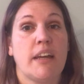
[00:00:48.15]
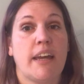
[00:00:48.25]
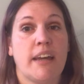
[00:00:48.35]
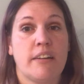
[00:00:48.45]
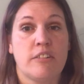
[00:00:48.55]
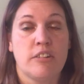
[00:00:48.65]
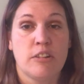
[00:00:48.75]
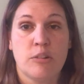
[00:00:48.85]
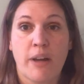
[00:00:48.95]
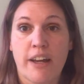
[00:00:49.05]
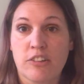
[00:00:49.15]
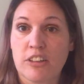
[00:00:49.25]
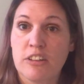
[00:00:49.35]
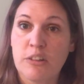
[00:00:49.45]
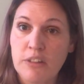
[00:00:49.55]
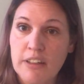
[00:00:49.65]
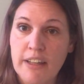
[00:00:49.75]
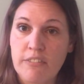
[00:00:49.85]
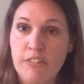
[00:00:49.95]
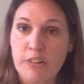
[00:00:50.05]
and to actually know that
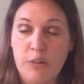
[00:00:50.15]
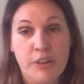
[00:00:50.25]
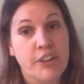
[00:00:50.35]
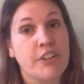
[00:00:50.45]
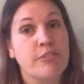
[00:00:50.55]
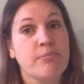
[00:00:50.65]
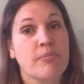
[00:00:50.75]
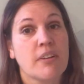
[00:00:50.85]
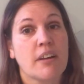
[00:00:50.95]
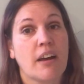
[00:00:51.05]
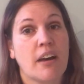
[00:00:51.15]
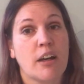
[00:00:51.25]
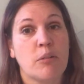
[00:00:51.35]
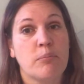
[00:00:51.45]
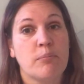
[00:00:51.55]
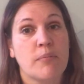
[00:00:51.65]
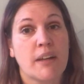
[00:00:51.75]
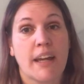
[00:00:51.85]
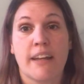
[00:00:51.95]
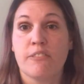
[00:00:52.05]
they have your corner um,
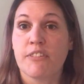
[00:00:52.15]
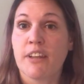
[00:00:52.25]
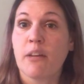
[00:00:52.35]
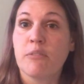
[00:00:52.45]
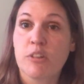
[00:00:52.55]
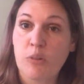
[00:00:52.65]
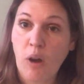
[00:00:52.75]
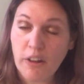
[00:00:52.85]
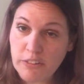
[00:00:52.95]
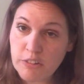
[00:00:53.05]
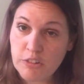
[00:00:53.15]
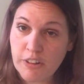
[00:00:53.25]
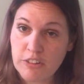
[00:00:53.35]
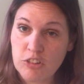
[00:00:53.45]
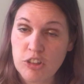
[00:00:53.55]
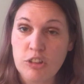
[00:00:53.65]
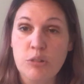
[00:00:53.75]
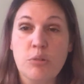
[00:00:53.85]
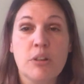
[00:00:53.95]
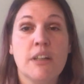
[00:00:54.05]
and for them to also trust
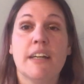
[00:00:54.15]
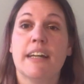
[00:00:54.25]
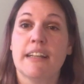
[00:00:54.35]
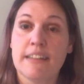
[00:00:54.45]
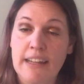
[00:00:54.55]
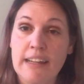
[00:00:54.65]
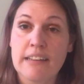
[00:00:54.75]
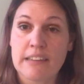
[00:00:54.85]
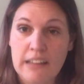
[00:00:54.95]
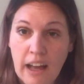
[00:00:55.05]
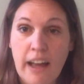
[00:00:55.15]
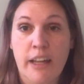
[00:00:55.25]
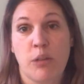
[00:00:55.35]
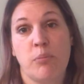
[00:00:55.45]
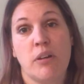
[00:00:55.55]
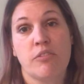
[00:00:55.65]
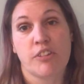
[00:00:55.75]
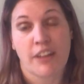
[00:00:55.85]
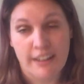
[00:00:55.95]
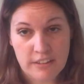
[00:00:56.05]
you, it takes time
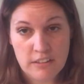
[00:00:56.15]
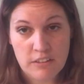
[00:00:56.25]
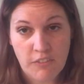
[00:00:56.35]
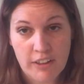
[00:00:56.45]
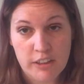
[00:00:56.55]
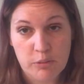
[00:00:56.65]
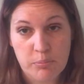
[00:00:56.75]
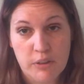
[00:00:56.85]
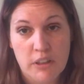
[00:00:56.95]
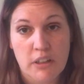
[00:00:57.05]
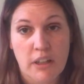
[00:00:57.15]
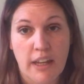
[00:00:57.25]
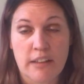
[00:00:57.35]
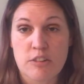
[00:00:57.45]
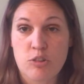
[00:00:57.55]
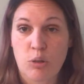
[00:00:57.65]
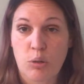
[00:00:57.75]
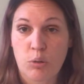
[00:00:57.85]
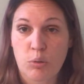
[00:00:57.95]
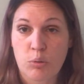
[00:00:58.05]
for that to develop. And
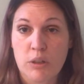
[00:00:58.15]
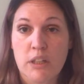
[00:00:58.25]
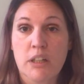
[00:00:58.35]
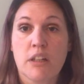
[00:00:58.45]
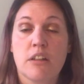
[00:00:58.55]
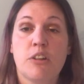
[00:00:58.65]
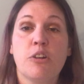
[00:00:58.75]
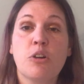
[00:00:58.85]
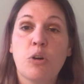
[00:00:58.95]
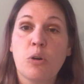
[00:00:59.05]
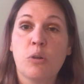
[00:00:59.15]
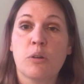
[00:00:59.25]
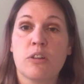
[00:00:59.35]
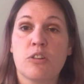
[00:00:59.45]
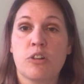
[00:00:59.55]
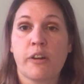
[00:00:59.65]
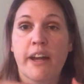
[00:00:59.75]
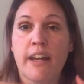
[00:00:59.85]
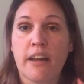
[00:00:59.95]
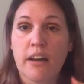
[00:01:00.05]
so, your goal is to
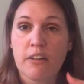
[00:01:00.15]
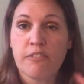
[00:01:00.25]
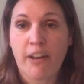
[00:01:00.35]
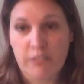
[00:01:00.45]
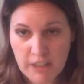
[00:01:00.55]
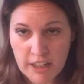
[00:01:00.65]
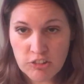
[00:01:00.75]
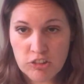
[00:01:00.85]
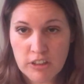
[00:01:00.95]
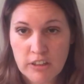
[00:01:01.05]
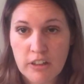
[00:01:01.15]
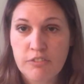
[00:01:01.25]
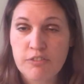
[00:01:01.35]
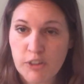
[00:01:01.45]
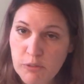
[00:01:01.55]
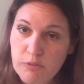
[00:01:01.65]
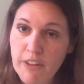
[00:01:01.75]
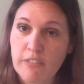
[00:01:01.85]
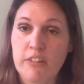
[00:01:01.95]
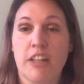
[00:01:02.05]
create a foundation, a firm
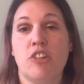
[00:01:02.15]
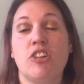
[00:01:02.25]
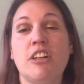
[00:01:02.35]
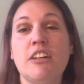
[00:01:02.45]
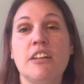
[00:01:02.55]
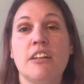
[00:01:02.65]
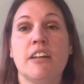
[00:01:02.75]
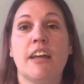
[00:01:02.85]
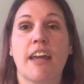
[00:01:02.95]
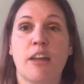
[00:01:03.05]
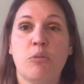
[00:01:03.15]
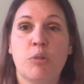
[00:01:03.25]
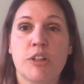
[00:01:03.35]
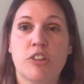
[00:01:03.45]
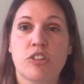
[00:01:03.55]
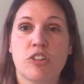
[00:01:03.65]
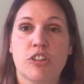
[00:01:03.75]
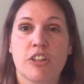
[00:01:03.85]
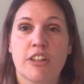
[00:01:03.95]
foundation in which